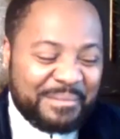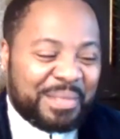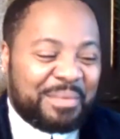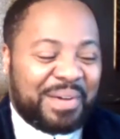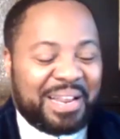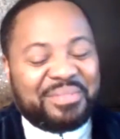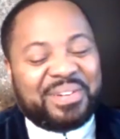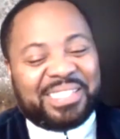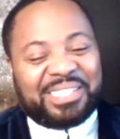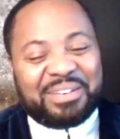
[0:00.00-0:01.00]
But it
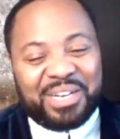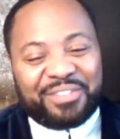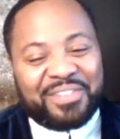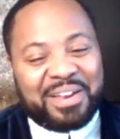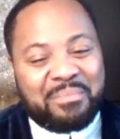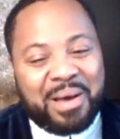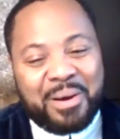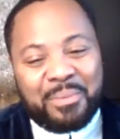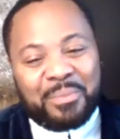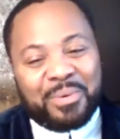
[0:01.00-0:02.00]
was so much fun, and My
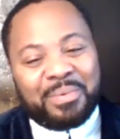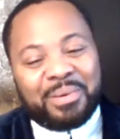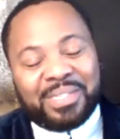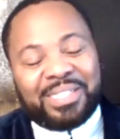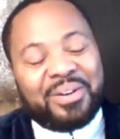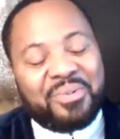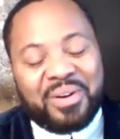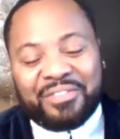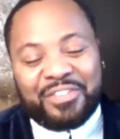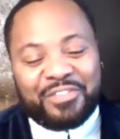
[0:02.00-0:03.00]
Home Improvement was so
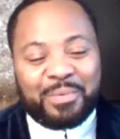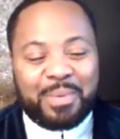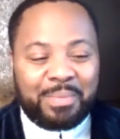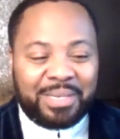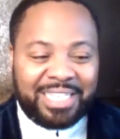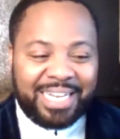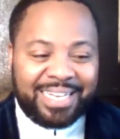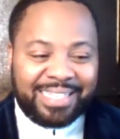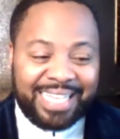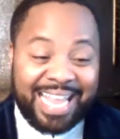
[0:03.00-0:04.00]
wonderful for publishing
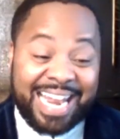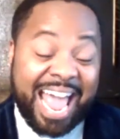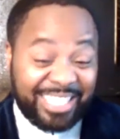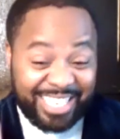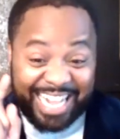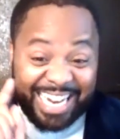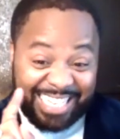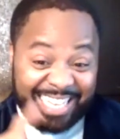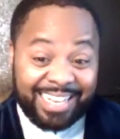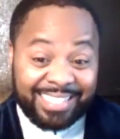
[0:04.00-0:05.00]
us. And actually, they
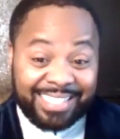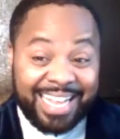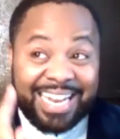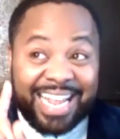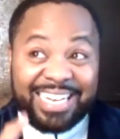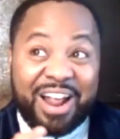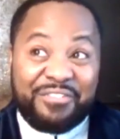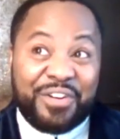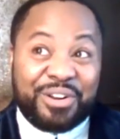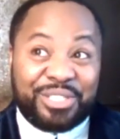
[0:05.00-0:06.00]
did our
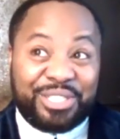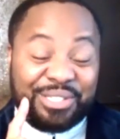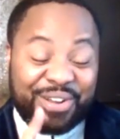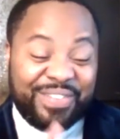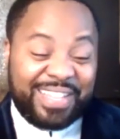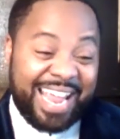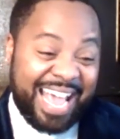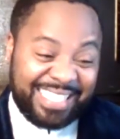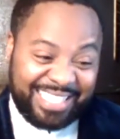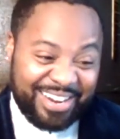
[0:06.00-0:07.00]
photo shoots over there
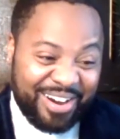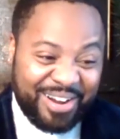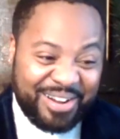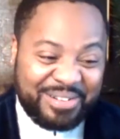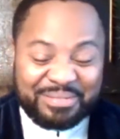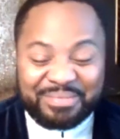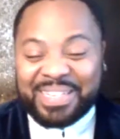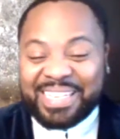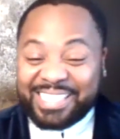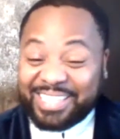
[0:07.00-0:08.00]
at CR Home,
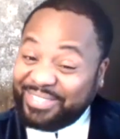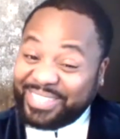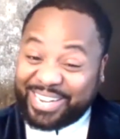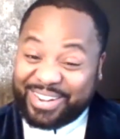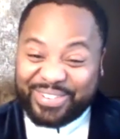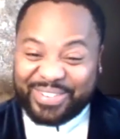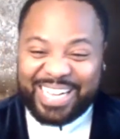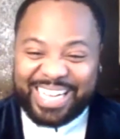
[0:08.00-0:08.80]
so it was cool.